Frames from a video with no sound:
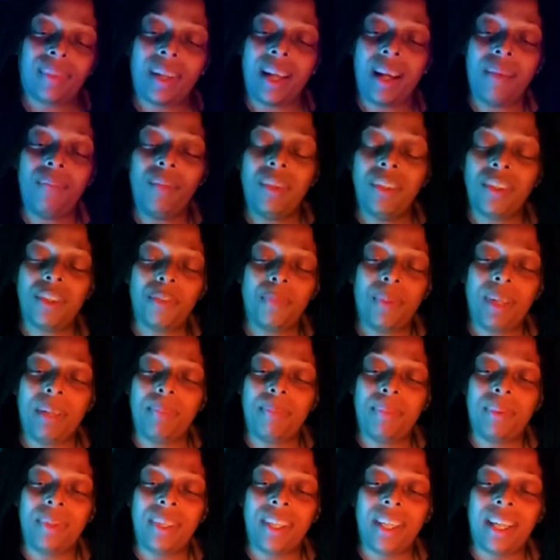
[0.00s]
I'm one of those
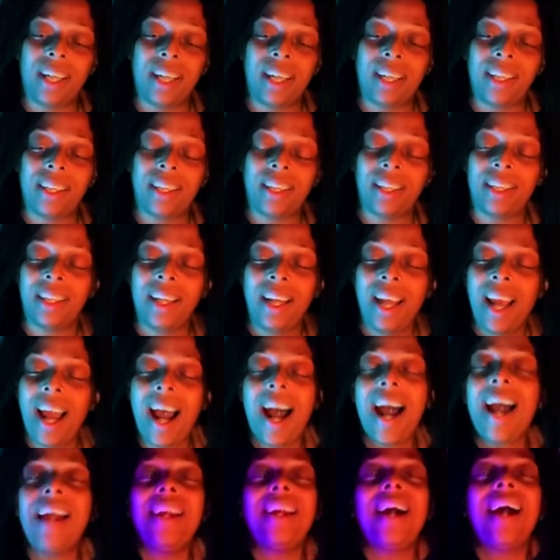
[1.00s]
people, yeah.
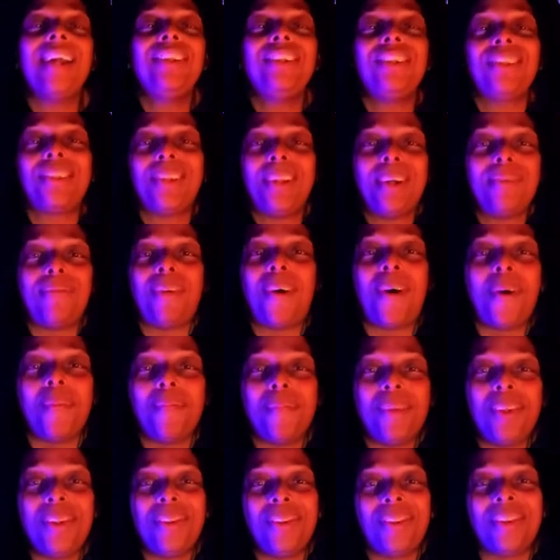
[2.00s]
I just love all
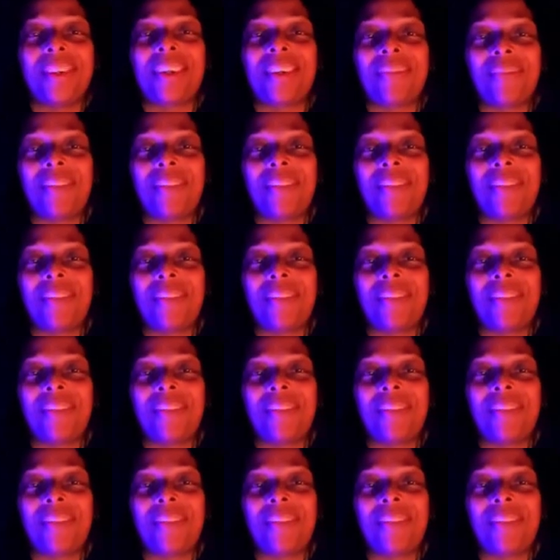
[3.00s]
music,